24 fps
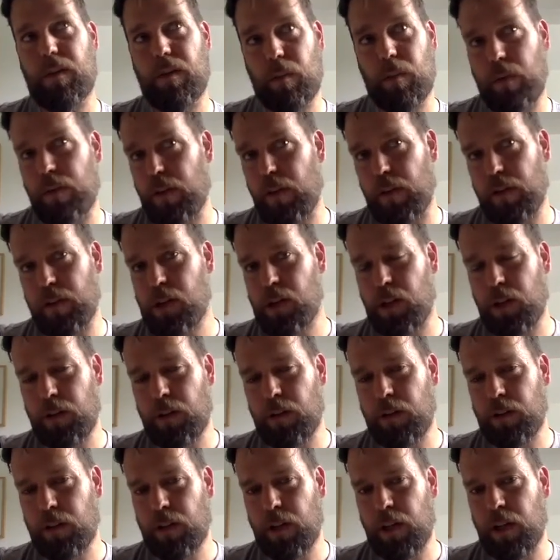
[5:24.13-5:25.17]
we've got the
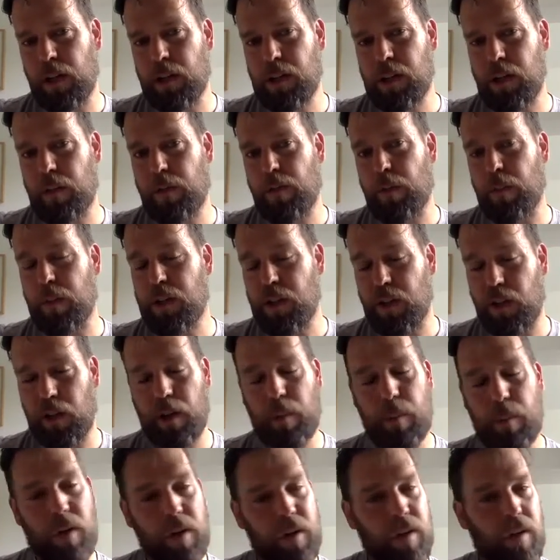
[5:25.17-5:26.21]
sun, you know, so from a
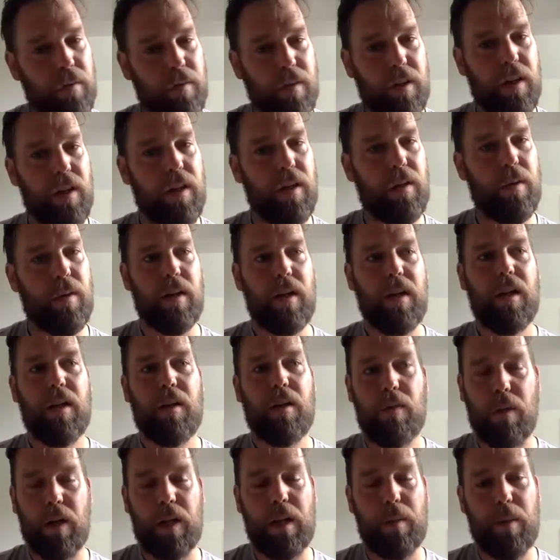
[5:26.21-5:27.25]
solar point of view,
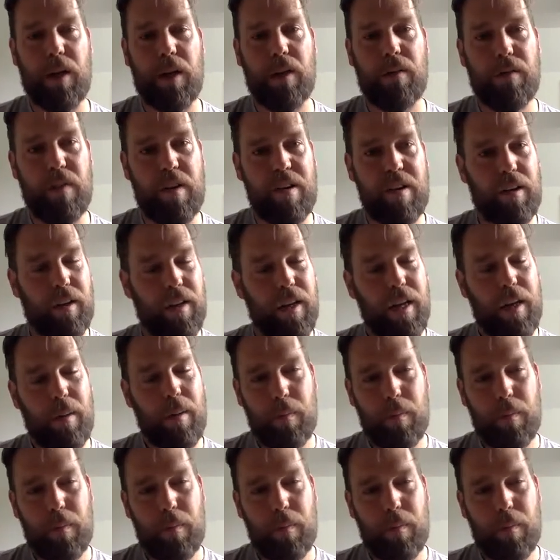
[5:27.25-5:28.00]
really beneficial.